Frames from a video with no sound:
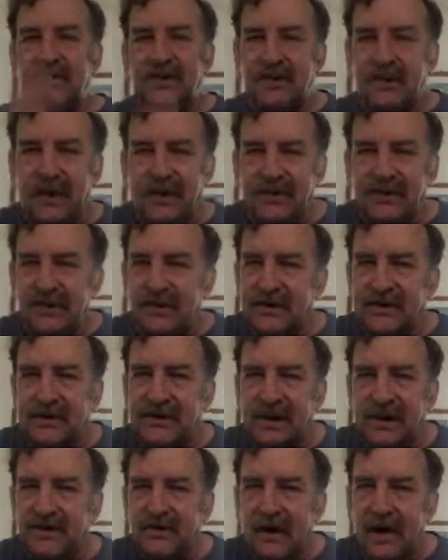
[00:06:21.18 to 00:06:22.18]
Teresa
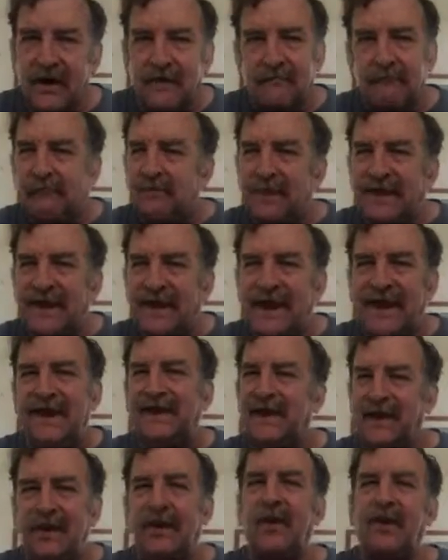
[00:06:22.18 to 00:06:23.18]
did not
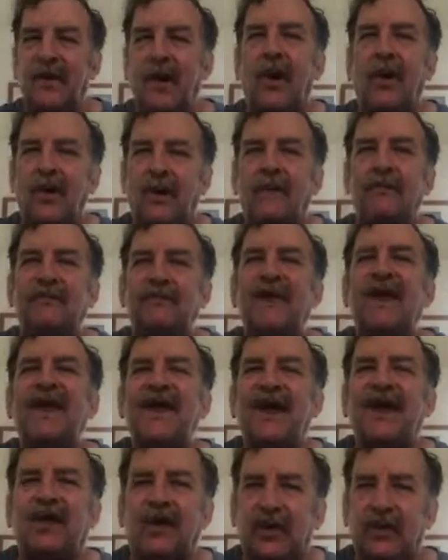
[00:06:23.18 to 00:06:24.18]
bleed in her own
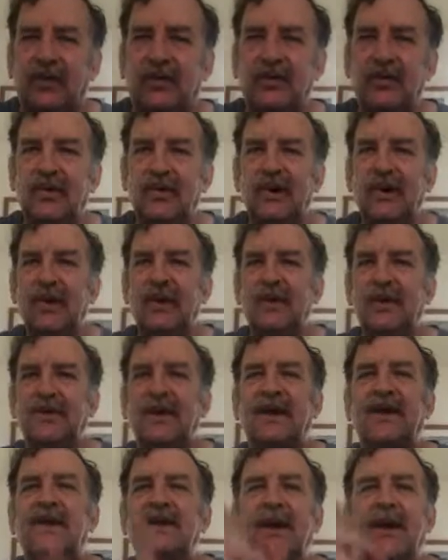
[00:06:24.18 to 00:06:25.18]
vehicle.
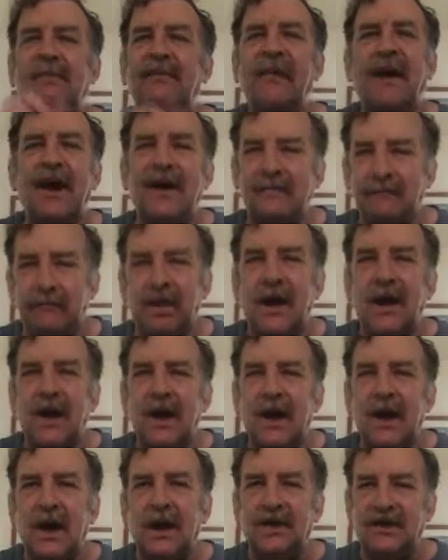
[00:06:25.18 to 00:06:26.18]
They did not find
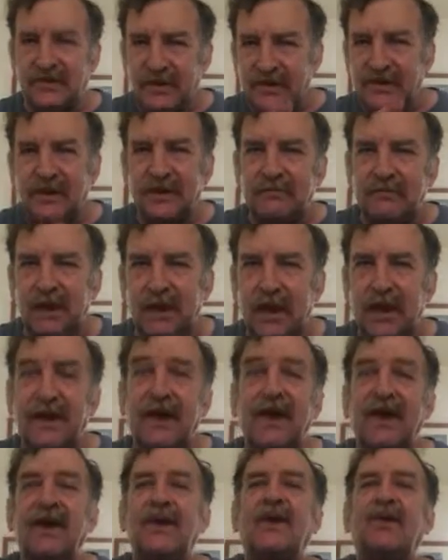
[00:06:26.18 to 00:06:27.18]
blood, Teresa's
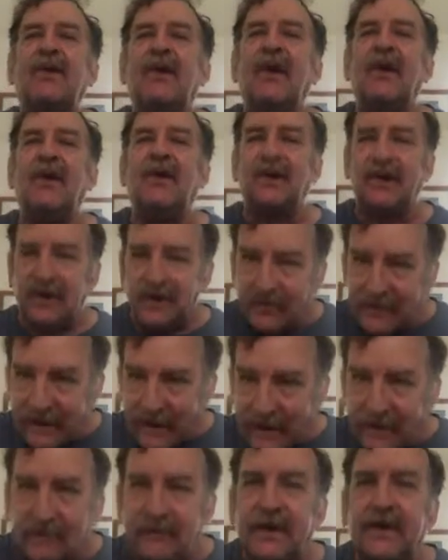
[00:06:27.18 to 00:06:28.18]
blood, in her own
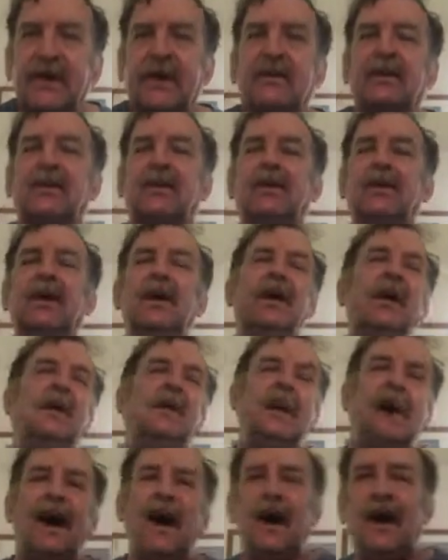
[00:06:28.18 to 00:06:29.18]
green vehicle.
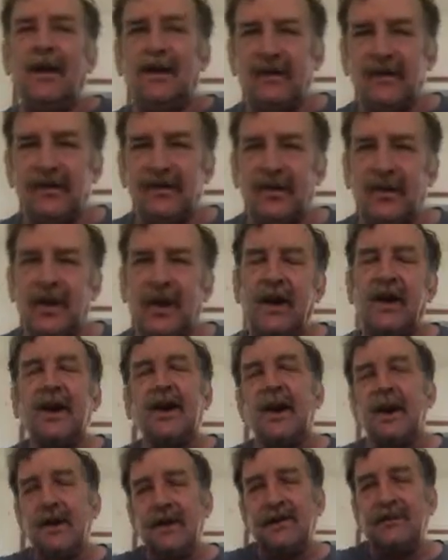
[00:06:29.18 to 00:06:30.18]
Out of the story.
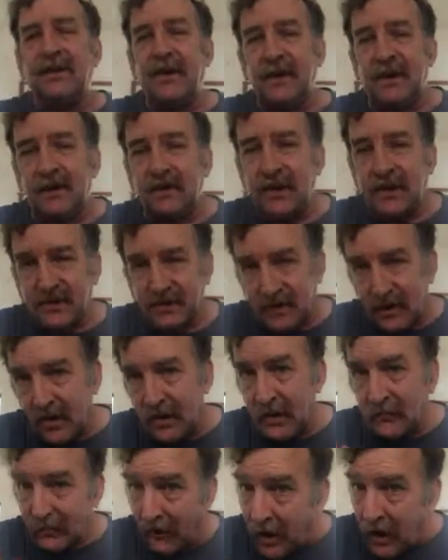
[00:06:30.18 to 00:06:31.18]
The vehicle that
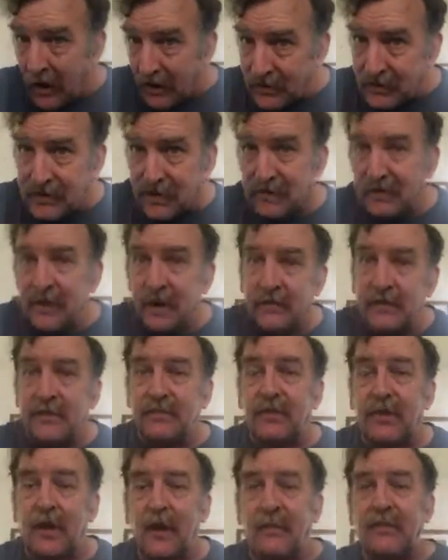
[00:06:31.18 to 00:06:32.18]
showed up on Stephen
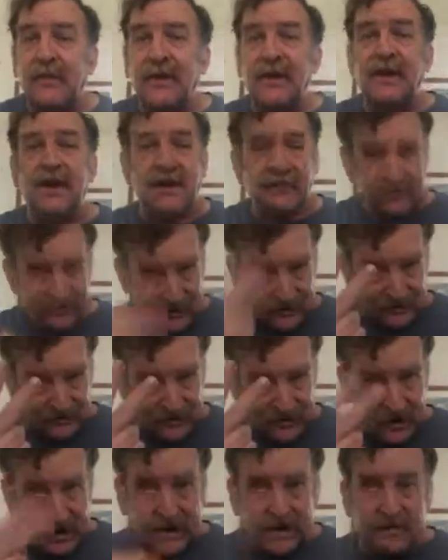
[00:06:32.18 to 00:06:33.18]
Avery's property, the
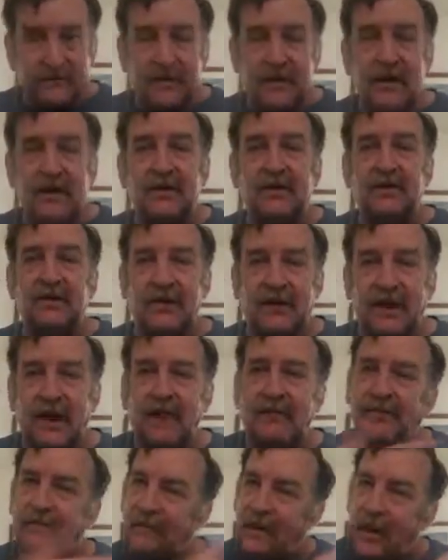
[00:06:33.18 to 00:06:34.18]
second vehicle that
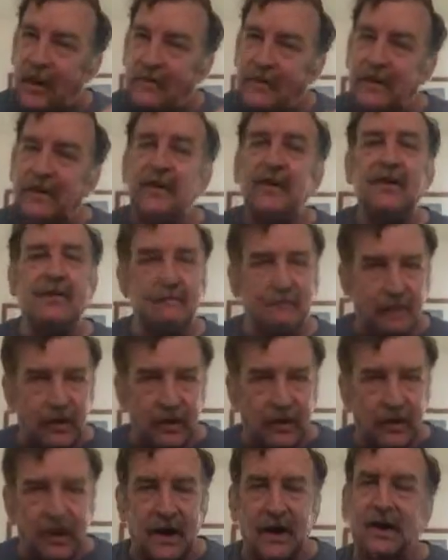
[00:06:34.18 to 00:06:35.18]
came from Herman,
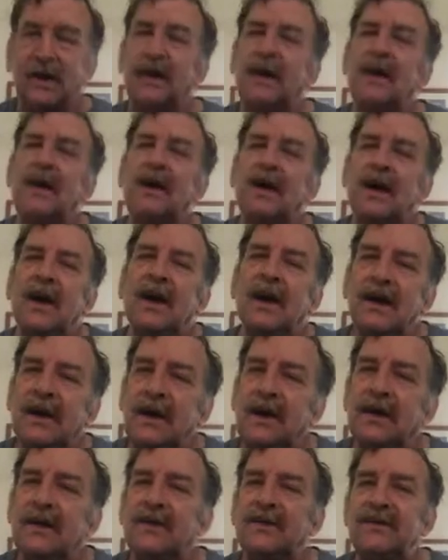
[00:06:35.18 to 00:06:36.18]
more than likely,
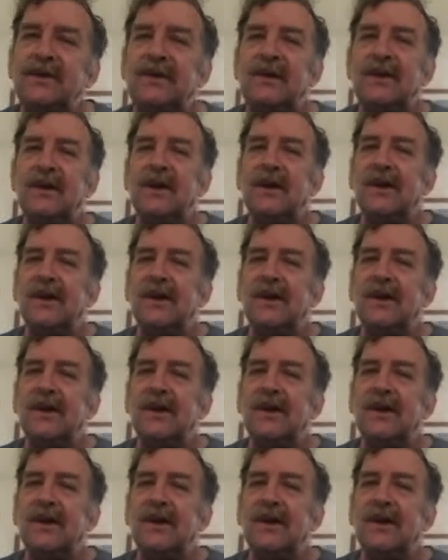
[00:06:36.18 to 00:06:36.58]
does